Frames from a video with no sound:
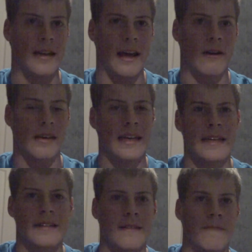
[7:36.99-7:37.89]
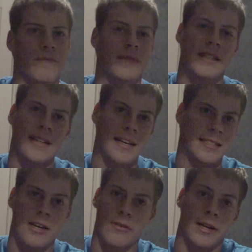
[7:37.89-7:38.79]
Now, this
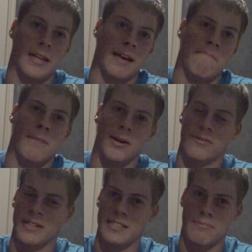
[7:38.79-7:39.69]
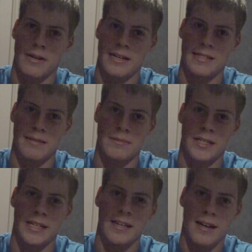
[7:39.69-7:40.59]
guy's going on like a murdering spree, it seems
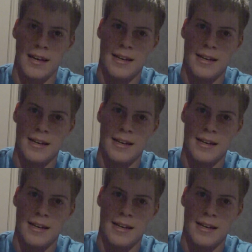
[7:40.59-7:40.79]
like.